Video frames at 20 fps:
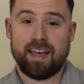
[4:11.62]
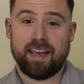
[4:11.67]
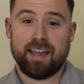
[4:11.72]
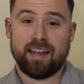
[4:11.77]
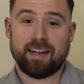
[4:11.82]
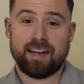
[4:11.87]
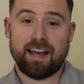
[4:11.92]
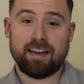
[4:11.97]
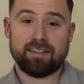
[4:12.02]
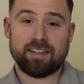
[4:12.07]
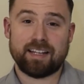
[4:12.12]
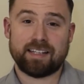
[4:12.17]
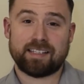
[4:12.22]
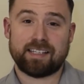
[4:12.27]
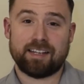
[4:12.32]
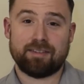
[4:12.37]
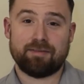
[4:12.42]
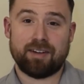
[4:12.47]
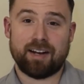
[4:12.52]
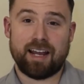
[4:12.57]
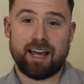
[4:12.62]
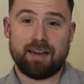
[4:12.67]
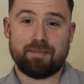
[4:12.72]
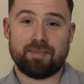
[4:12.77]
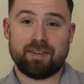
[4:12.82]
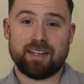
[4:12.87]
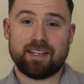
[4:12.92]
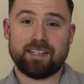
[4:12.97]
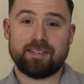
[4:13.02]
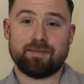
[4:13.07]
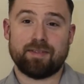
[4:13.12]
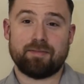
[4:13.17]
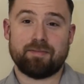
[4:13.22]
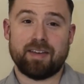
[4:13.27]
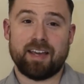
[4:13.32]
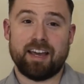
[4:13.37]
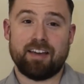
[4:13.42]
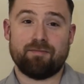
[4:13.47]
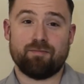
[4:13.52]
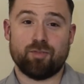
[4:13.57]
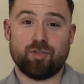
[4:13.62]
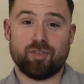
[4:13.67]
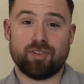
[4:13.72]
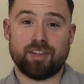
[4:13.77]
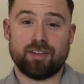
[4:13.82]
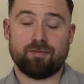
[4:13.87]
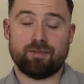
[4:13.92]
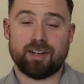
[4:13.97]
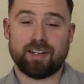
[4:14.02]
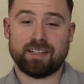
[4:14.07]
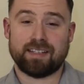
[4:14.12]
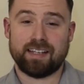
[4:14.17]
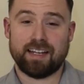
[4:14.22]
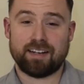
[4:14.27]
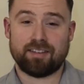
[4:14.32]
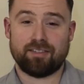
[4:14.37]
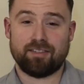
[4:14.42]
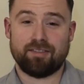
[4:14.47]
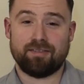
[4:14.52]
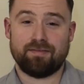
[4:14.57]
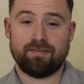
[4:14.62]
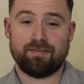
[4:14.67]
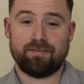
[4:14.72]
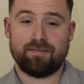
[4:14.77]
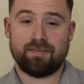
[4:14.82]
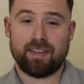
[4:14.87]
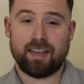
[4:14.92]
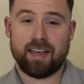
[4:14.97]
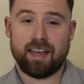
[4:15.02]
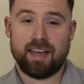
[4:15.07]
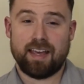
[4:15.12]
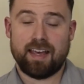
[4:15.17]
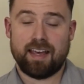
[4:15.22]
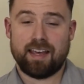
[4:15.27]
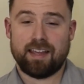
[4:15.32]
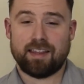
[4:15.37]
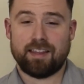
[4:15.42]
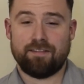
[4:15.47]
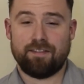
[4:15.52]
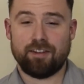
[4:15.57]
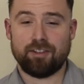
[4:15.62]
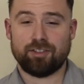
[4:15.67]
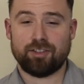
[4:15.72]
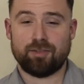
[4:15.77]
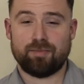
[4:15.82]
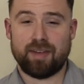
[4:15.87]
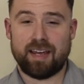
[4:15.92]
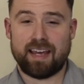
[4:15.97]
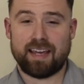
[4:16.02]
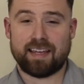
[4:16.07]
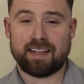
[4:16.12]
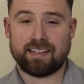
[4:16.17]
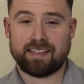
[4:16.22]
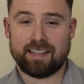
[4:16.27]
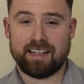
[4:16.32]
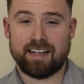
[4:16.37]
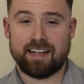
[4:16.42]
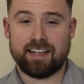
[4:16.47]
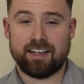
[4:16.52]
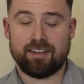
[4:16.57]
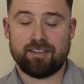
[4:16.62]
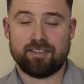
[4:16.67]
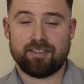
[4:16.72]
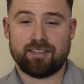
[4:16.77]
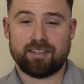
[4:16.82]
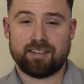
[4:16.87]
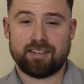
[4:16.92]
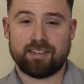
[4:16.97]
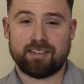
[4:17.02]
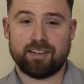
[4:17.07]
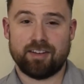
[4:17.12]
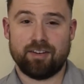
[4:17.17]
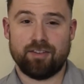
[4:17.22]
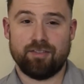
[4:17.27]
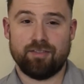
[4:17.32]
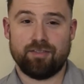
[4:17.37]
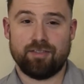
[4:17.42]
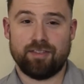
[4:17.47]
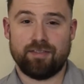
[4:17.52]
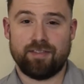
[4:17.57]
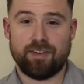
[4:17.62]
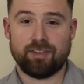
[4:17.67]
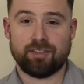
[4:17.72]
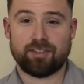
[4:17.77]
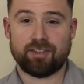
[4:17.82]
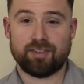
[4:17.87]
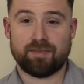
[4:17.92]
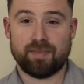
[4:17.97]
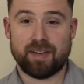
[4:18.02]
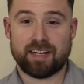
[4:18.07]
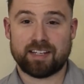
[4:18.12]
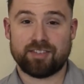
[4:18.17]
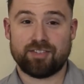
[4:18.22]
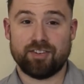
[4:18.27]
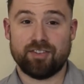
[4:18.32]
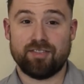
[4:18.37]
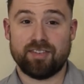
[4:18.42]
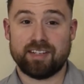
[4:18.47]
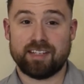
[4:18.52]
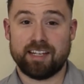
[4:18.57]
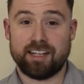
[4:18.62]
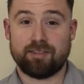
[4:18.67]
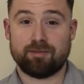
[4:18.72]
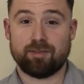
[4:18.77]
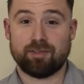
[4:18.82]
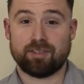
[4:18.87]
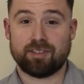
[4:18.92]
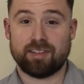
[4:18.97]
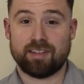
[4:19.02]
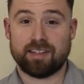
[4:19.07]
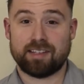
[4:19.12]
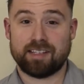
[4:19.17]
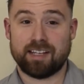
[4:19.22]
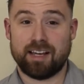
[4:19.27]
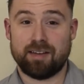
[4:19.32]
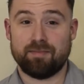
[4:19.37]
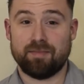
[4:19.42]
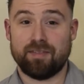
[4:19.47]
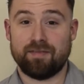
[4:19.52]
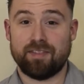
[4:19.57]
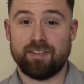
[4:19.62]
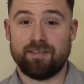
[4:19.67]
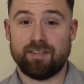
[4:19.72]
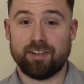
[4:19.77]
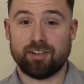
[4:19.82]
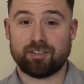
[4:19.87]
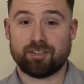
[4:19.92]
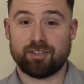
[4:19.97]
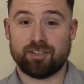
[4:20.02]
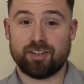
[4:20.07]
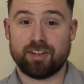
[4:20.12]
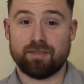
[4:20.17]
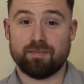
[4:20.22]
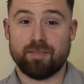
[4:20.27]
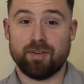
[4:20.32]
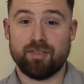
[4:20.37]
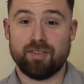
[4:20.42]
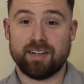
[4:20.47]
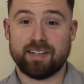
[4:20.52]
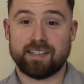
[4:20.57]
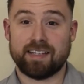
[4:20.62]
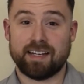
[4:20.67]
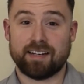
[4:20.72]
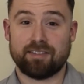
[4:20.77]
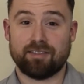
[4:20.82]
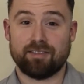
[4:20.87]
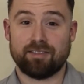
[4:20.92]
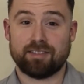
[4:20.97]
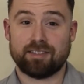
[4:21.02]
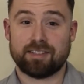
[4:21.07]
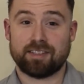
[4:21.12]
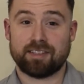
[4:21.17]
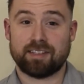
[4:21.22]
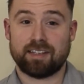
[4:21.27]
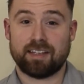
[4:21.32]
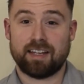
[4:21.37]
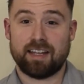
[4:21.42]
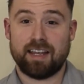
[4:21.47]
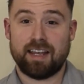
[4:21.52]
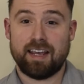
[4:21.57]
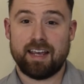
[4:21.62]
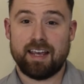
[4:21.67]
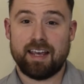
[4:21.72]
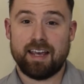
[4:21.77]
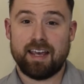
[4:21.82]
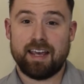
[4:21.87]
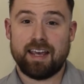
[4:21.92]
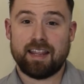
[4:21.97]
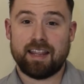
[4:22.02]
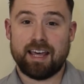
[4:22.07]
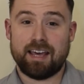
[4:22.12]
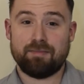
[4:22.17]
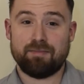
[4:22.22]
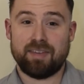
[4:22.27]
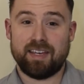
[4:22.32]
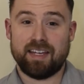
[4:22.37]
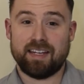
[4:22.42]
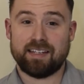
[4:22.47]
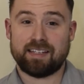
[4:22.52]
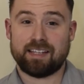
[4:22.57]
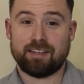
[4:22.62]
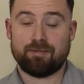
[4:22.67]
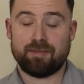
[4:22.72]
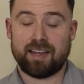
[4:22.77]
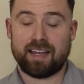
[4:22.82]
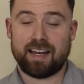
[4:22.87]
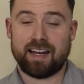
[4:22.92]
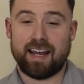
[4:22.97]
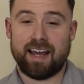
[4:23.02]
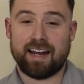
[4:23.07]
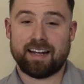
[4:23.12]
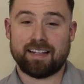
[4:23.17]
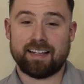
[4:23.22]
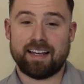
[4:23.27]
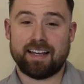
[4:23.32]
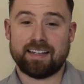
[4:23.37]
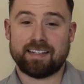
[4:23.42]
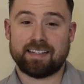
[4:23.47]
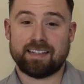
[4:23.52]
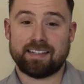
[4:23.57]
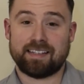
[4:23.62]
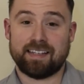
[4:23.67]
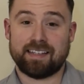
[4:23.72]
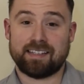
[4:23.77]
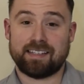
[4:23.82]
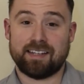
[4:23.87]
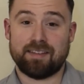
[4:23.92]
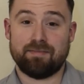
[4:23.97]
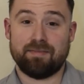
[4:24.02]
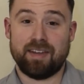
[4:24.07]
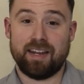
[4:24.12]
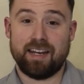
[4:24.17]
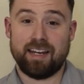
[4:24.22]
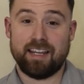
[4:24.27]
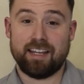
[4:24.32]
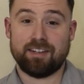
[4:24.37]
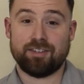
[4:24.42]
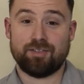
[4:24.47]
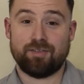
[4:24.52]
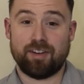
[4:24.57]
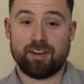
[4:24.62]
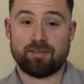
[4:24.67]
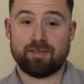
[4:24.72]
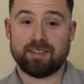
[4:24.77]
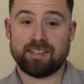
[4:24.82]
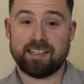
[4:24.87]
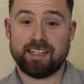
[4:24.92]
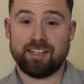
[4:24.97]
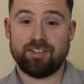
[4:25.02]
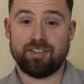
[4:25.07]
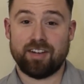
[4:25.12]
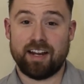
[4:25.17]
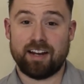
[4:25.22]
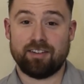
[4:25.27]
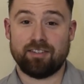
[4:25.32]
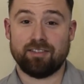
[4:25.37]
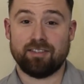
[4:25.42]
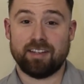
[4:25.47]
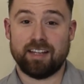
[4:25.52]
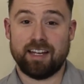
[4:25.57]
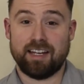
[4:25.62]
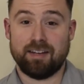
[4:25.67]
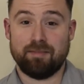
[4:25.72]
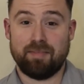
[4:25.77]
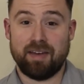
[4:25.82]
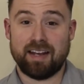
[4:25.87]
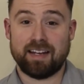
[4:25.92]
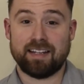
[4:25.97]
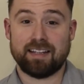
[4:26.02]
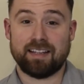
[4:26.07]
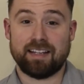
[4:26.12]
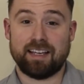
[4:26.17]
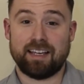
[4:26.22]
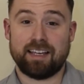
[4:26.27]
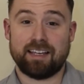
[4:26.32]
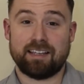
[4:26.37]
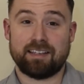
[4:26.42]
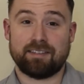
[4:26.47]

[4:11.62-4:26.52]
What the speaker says: Now let's see what happens when we have more than one signal. The filter bank is linear, so the filtered mixture is equal to the sum of the filtered component signals. That means that we can analyze the system in each frequency channel independently.